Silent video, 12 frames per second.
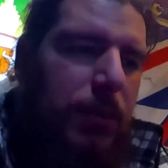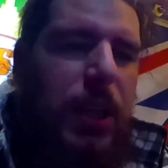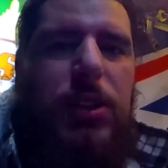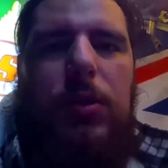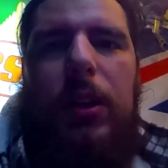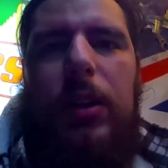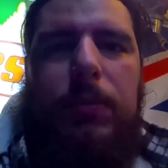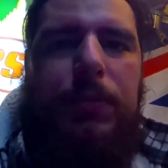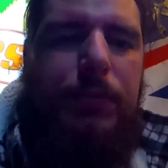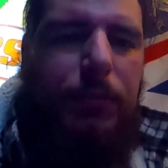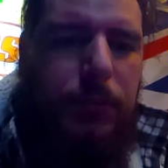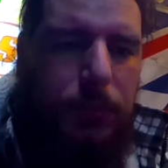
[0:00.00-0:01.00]
test ride them,
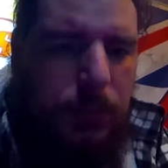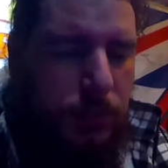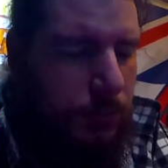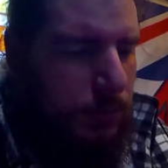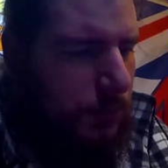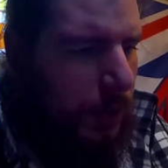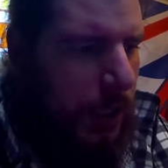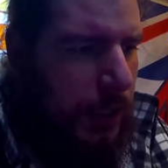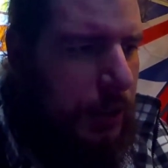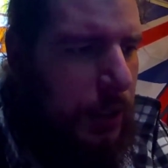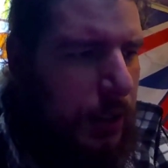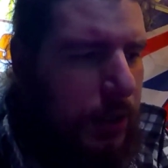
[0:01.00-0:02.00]

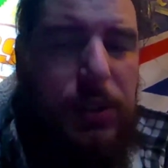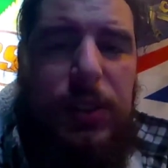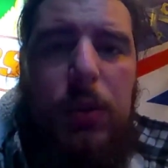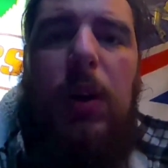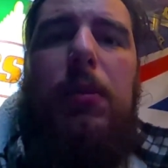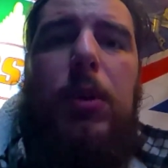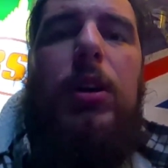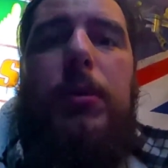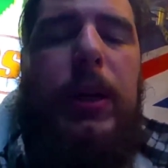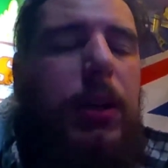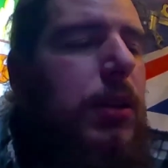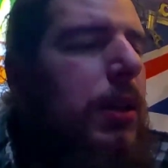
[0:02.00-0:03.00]
and you see what I'm on
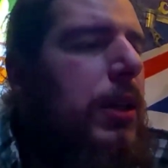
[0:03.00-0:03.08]
about.